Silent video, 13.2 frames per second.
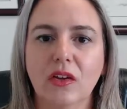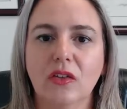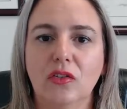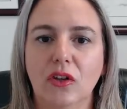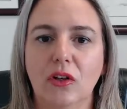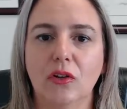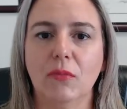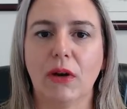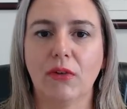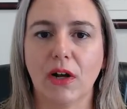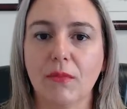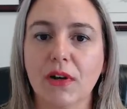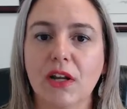So my
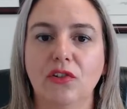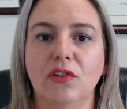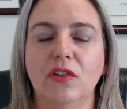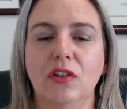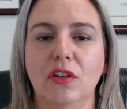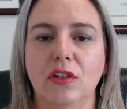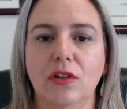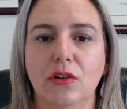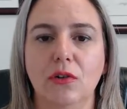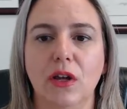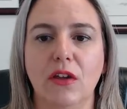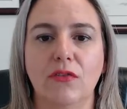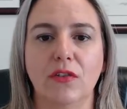recommendation to
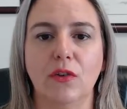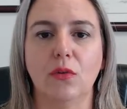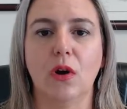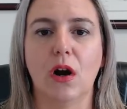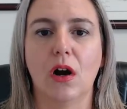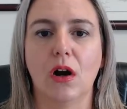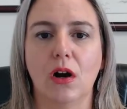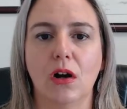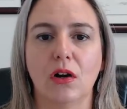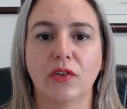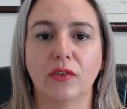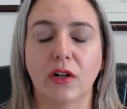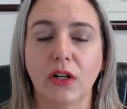you, if you
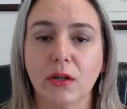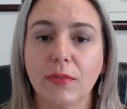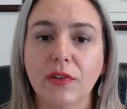are starting a